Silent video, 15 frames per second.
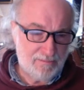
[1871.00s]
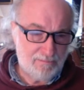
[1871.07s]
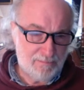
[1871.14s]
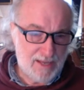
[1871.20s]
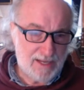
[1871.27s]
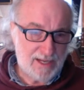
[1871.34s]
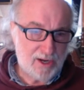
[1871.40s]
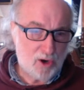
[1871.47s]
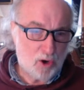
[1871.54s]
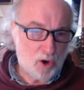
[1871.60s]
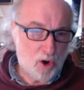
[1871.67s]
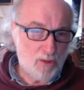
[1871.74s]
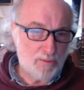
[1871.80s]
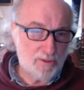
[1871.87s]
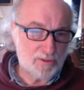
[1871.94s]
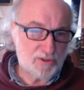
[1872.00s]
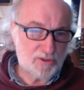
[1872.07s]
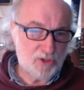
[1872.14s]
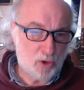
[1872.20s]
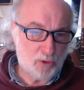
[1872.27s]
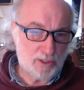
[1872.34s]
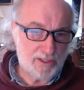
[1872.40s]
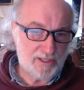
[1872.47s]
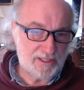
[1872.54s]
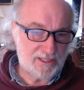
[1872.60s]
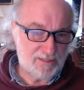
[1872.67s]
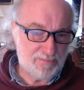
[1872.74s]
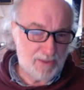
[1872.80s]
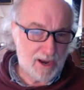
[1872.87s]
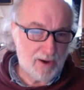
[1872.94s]
many are almost totally
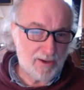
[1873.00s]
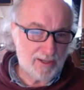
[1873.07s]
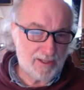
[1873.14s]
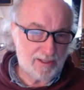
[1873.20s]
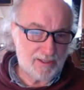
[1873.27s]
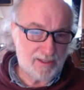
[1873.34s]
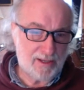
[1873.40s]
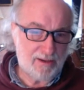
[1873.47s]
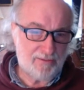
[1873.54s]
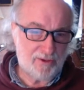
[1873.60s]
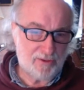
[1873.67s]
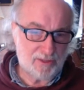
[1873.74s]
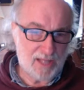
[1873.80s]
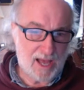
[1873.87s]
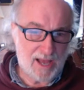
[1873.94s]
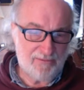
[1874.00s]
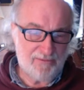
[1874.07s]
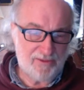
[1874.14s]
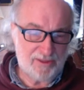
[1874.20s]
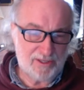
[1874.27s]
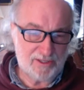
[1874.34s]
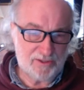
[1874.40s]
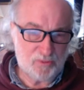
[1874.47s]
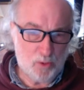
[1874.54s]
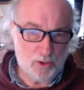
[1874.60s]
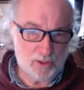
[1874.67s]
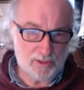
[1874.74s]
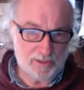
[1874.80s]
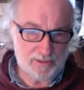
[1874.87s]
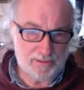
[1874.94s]
despairing of their life in this
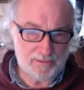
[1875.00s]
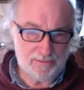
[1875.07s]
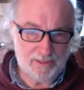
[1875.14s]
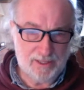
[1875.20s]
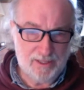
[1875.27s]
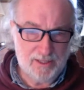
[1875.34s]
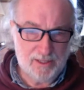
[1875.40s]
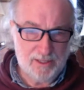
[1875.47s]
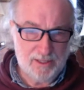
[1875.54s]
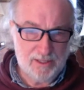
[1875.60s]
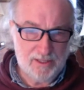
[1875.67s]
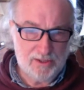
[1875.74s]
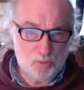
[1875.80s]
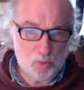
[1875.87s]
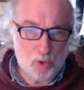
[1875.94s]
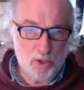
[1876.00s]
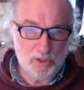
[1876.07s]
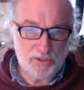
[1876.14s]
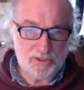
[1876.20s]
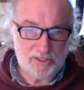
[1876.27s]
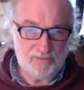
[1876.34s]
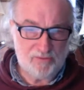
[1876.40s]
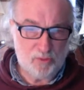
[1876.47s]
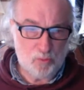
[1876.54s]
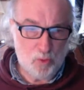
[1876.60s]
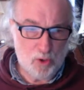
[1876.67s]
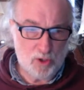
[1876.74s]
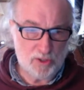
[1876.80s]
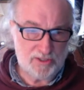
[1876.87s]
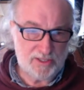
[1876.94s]
world. The worst of the
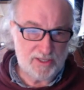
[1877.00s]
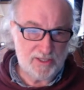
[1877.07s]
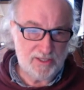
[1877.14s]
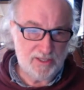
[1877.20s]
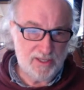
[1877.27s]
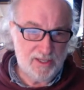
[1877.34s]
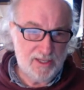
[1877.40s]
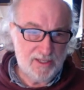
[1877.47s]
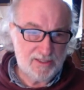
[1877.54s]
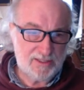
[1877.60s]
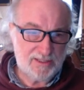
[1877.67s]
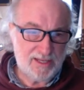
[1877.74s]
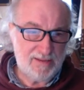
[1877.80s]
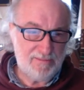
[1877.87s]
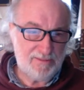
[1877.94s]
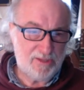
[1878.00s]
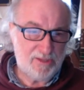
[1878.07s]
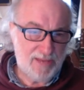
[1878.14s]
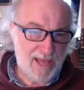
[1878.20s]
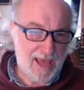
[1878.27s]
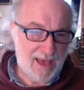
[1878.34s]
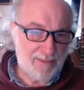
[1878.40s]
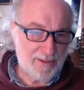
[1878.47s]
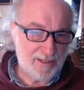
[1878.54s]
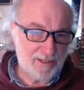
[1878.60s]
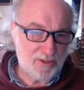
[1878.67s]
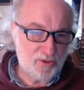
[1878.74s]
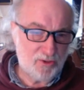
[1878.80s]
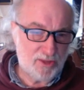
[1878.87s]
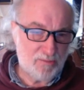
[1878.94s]
worst seems to be
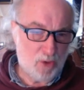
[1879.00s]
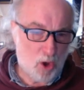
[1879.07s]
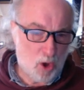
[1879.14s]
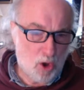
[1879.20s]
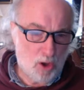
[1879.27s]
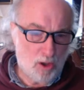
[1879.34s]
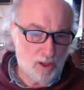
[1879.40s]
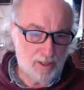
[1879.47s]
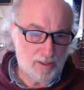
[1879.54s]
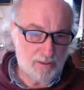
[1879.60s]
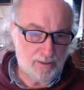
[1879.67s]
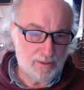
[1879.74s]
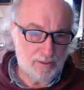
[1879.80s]
happening to them all